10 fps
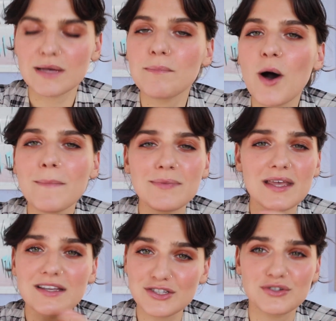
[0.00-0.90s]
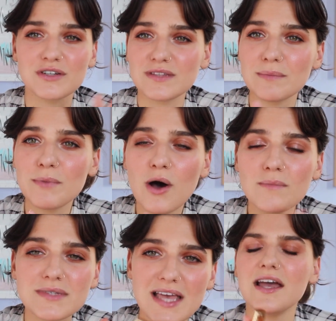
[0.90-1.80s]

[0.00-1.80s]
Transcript: lip balm in the history of lip balms.